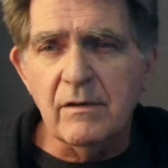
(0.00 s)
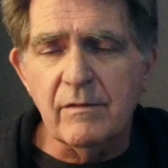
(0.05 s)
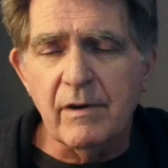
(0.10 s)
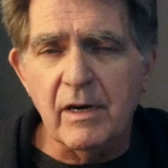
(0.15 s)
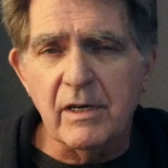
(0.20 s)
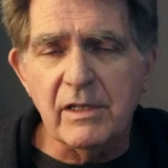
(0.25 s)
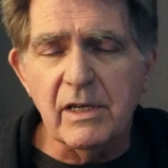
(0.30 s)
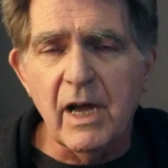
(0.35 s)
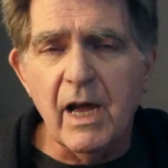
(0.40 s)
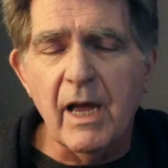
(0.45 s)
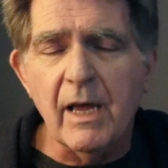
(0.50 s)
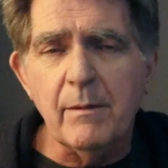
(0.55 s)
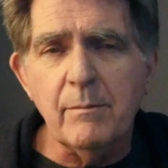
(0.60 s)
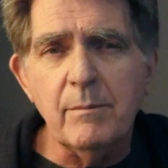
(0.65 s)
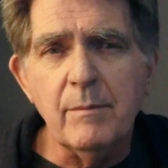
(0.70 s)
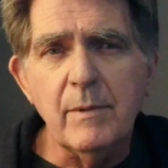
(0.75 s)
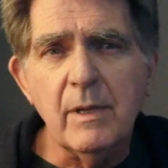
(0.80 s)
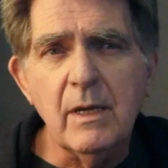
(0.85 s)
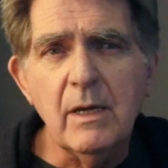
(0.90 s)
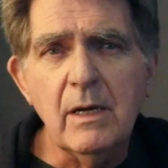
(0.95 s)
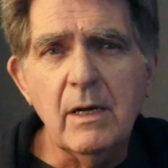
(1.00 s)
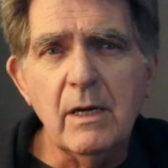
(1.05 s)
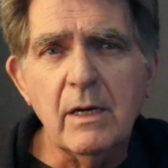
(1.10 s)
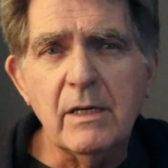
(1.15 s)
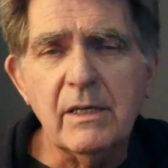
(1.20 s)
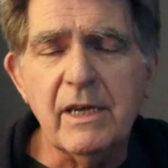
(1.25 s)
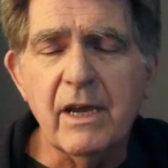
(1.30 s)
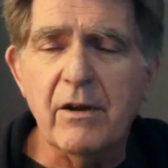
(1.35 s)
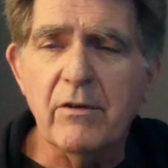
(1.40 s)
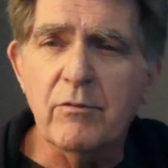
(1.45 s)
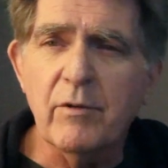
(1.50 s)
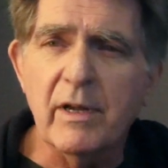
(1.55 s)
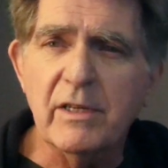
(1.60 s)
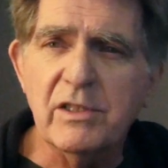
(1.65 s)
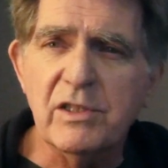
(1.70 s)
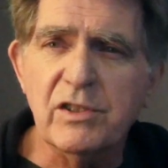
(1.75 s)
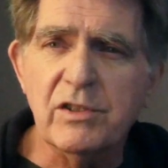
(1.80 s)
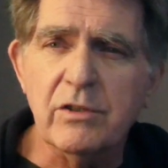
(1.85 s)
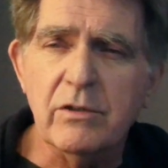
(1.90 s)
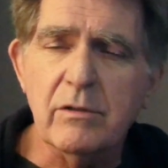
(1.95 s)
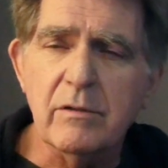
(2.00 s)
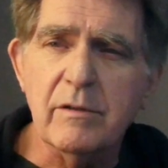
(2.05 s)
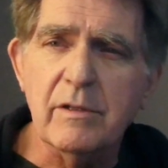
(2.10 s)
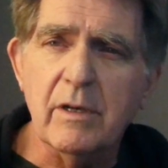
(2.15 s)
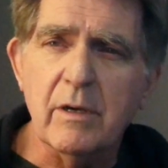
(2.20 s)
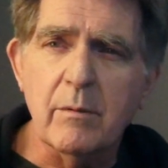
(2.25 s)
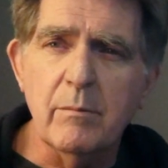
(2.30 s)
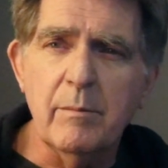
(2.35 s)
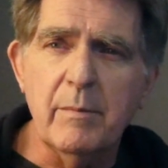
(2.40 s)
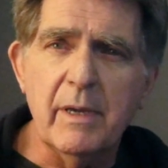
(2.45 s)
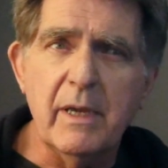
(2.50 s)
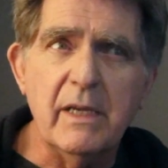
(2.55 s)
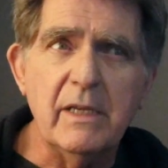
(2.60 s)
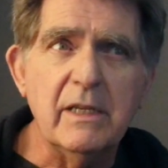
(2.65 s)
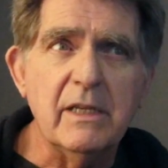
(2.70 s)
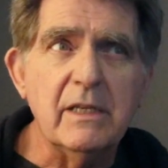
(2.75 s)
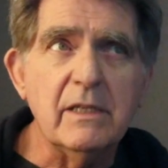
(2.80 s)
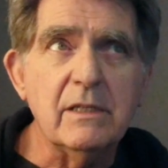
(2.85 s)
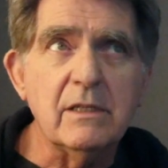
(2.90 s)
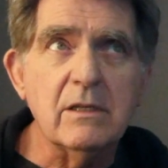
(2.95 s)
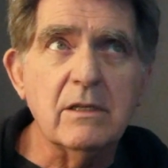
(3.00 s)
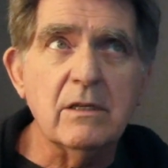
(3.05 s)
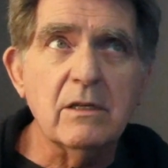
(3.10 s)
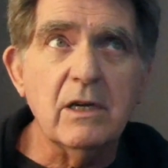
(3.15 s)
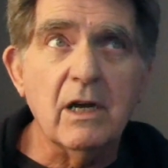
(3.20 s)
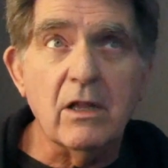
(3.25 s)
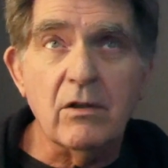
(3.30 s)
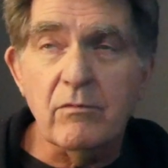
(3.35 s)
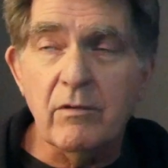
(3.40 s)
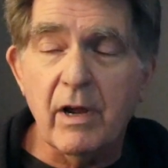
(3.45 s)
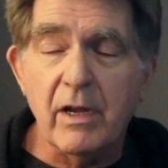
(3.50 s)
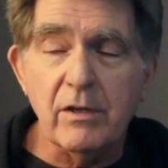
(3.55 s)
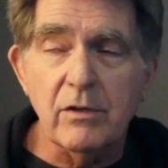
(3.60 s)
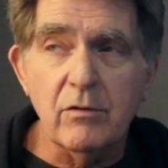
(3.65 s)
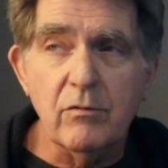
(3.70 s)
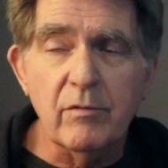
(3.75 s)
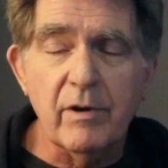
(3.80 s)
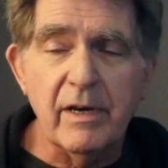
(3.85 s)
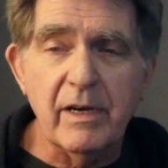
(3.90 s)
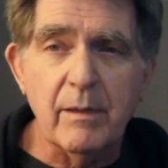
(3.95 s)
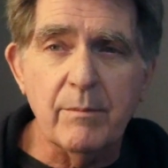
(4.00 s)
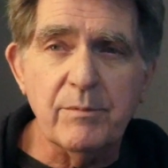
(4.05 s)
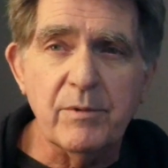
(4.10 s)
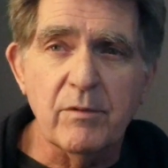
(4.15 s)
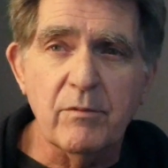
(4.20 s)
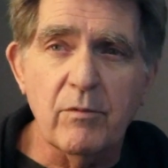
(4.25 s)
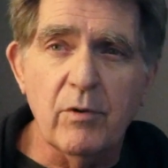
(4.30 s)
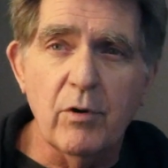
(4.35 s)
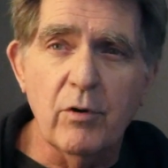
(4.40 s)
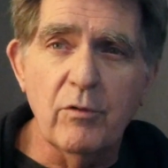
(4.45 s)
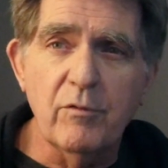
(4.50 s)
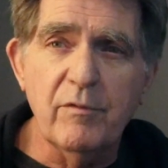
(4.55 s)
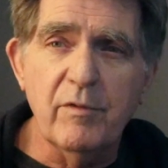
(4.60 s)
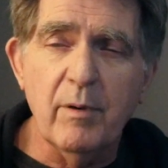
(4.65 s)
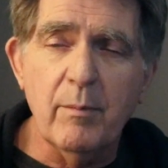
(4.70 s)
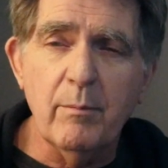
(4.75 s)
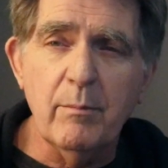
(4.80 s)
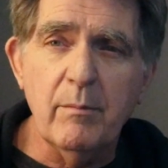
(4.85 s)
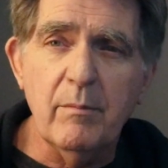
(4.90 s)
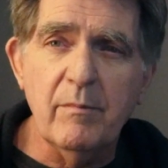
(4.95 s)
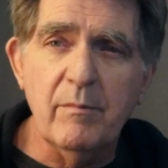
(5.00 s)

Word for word: of our time, Gary Register. They're made in Colorado, right up the road from